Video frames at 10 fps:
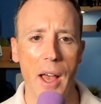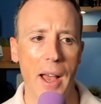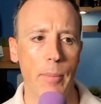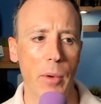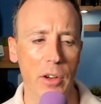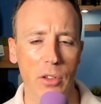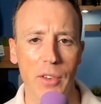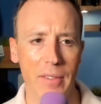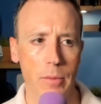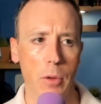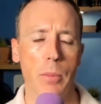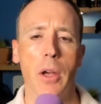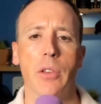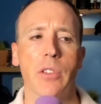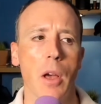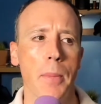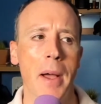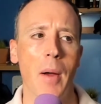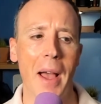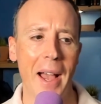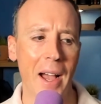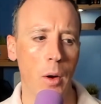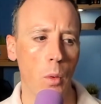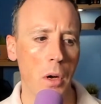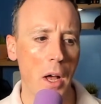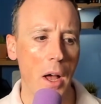And Microsoft have a blog post about how